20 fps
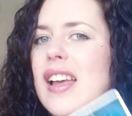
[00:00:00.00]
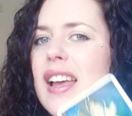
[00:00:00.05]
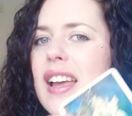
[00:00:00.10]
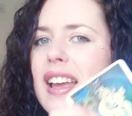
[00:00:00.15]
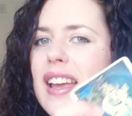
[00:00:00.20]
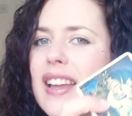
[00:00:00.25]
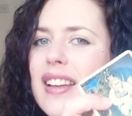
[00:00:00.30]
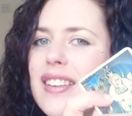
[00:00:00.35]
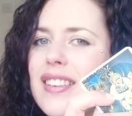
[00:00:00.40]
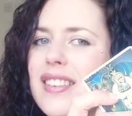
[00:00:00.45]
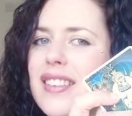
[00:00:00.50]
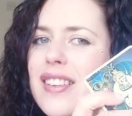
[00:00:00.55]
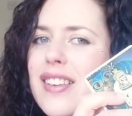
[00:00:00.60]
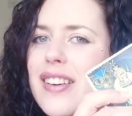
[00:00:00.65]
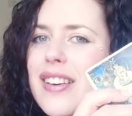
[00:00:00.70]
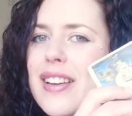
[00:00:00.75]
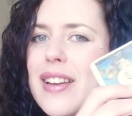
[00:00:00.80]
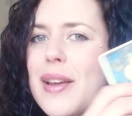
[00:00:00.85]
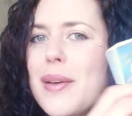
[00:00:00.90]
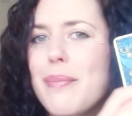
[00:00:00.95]
it's
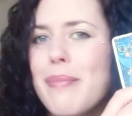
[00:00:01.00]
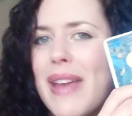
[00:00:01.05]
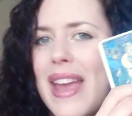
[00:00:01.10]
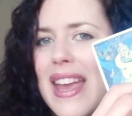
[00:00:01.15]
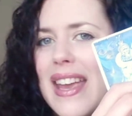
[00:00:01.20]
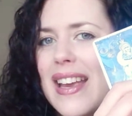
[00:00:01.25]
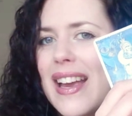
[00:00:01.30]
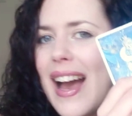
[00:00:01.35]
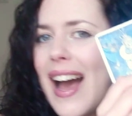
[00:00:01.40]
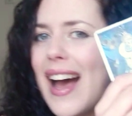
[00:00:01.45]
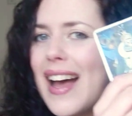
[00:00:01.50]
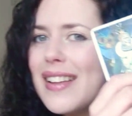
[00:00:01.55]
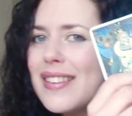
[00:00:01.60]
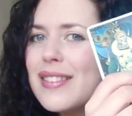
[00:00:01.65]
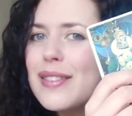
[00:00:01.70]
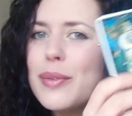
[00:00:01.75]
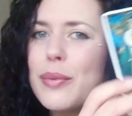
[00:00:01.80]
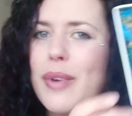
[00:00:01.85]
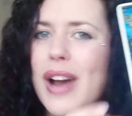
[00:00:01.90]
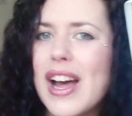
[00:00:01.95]
gonna make
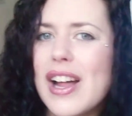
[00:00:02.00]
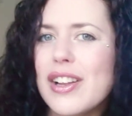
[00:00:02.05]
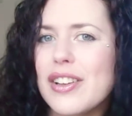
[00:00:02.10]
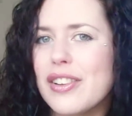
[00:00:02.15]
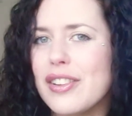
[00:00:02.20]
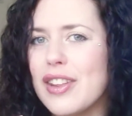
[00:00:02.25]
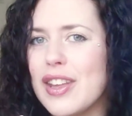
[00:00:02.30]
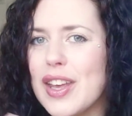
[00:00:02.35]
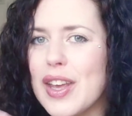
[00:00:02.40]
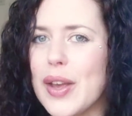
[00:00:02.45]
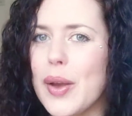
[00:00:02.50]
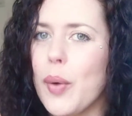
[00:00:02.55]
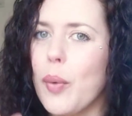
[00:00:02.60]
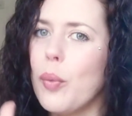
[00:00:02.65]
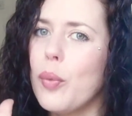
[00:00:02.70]
us wealthy.